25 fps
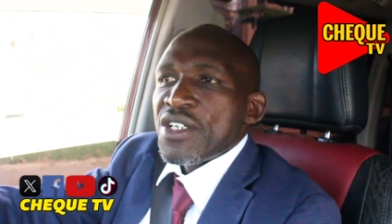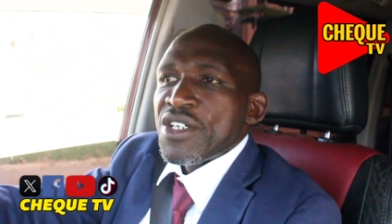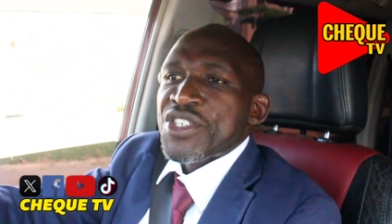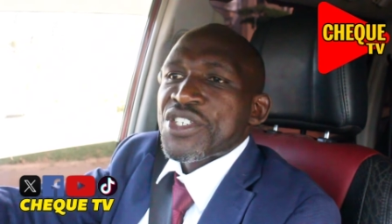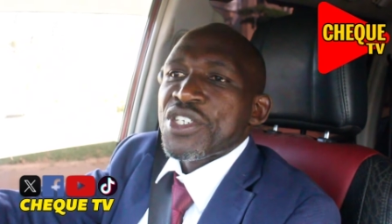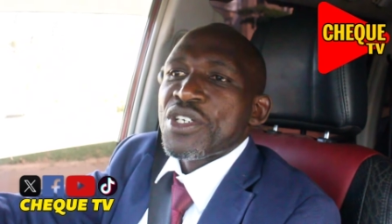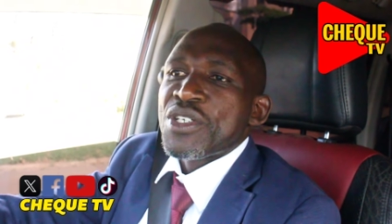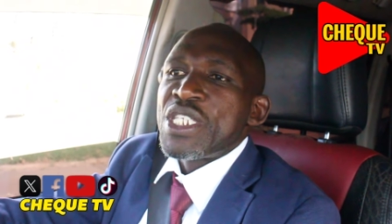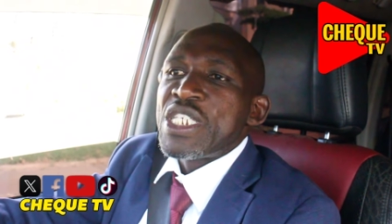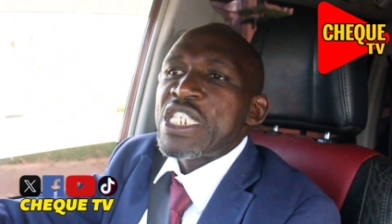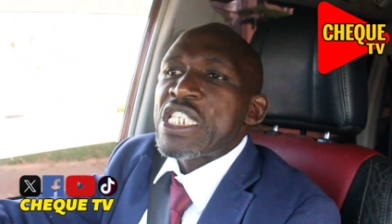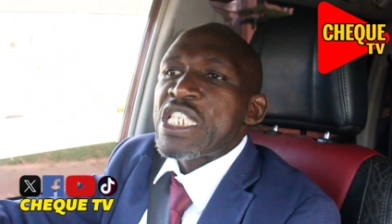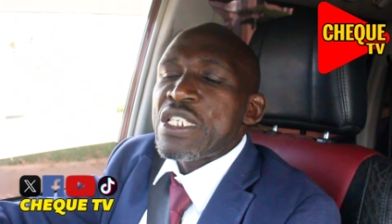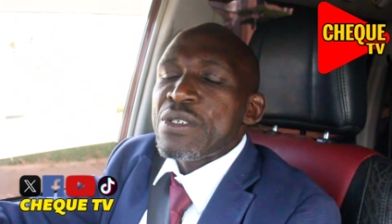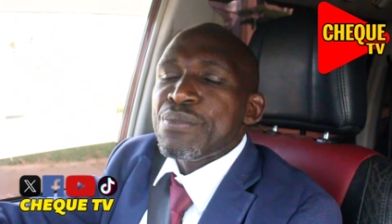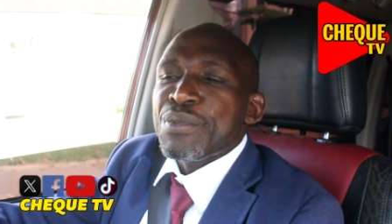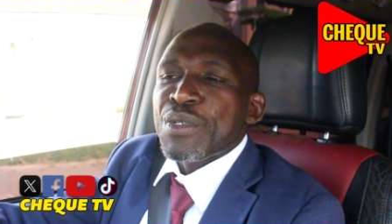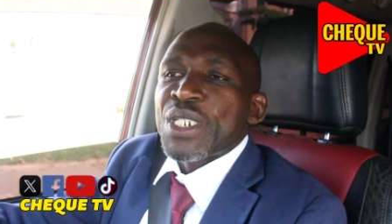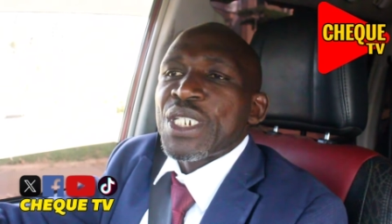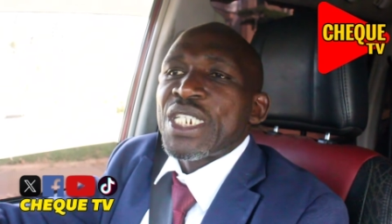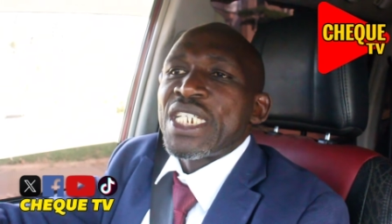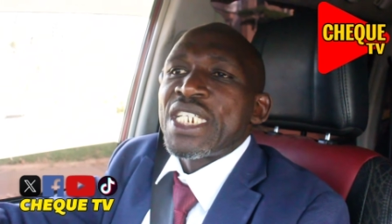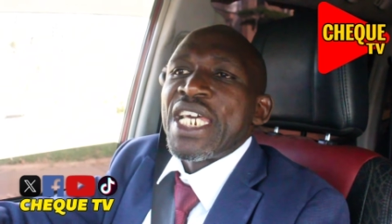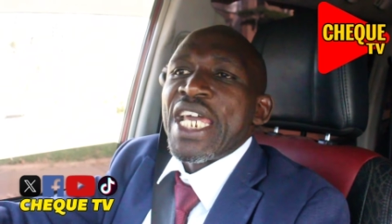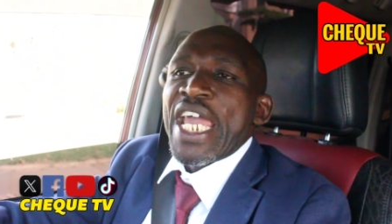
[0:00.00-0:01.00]
So these
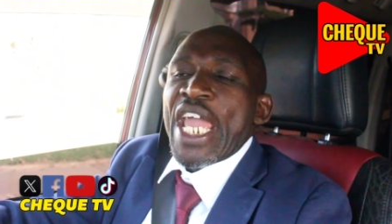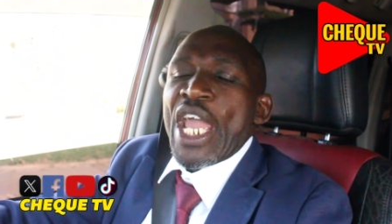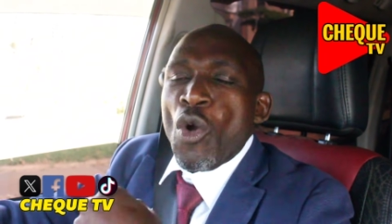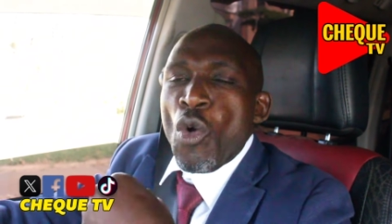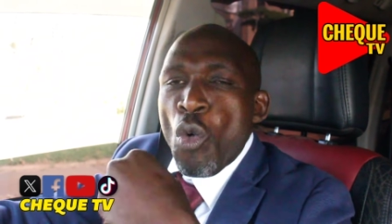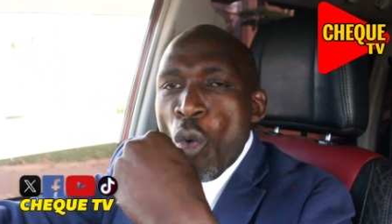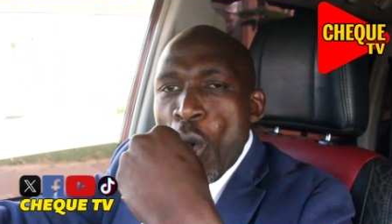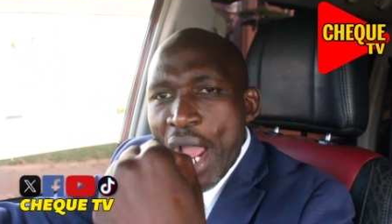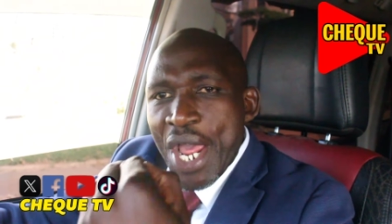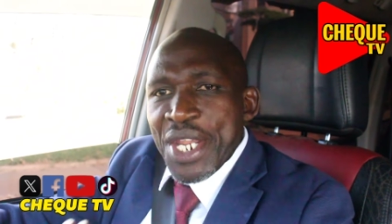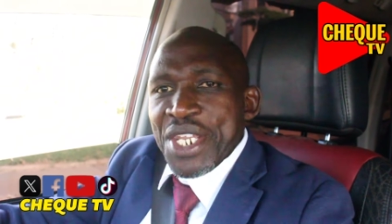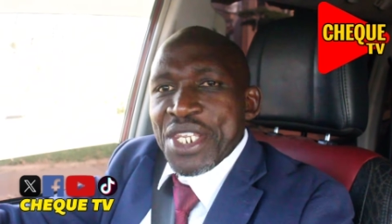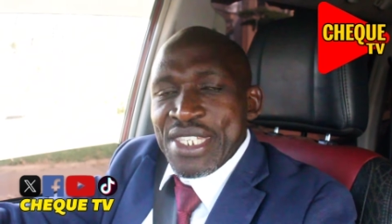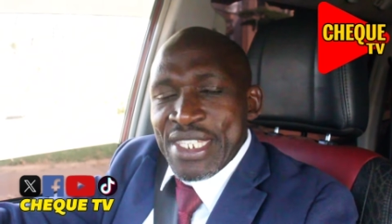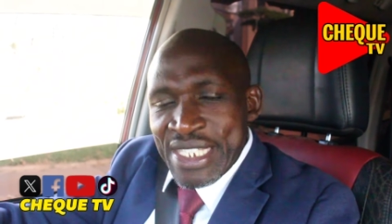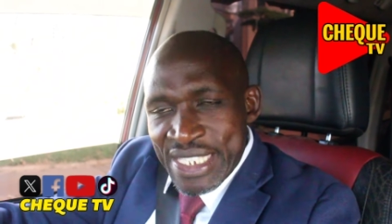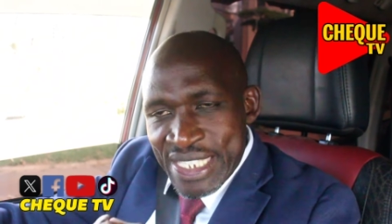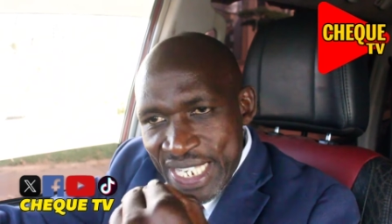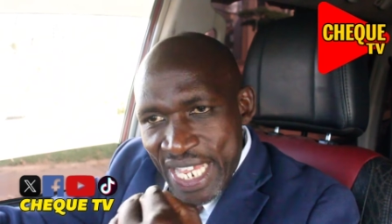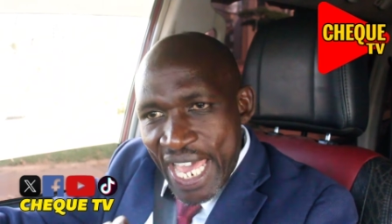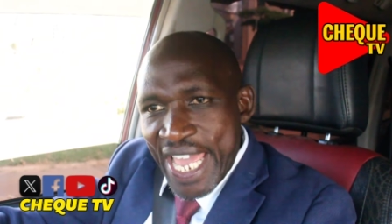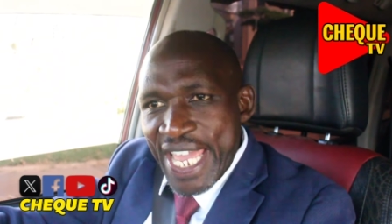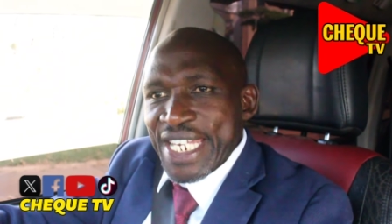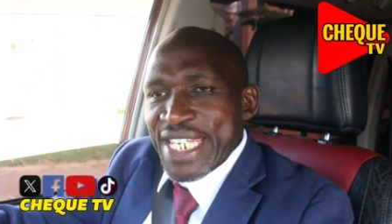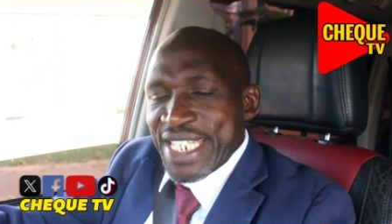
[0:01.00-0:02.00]
people need a
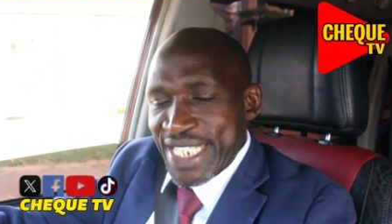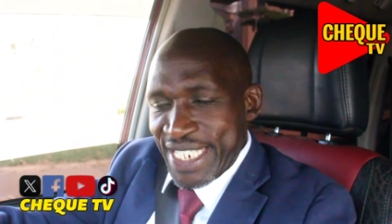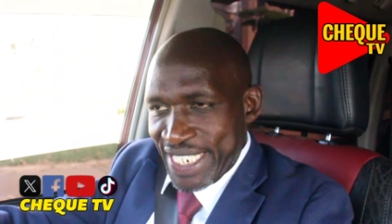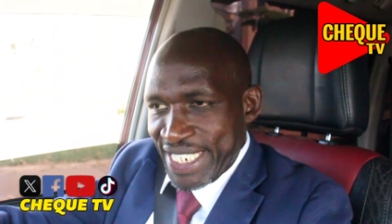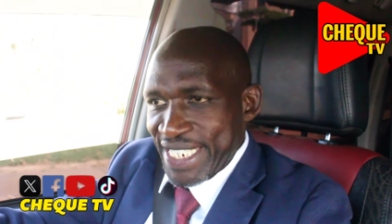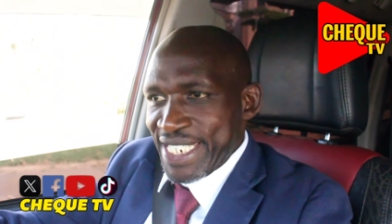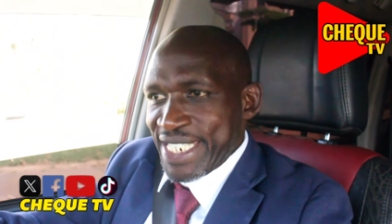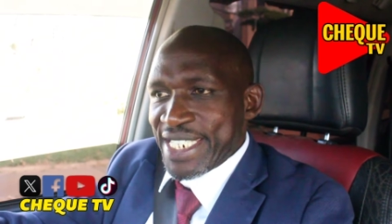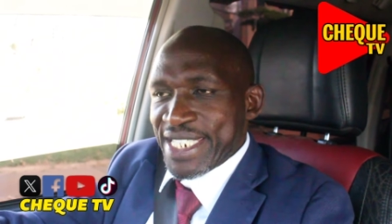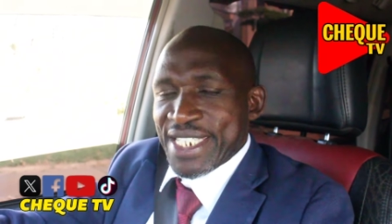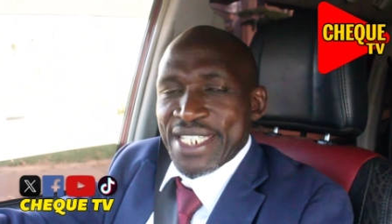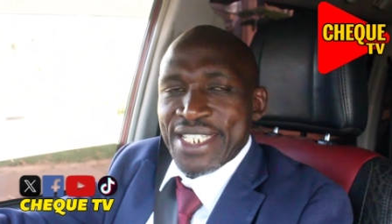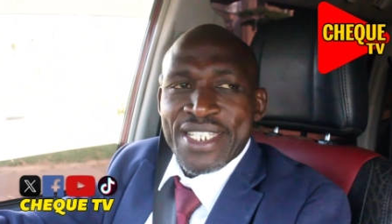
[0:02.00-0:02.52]
one-sided,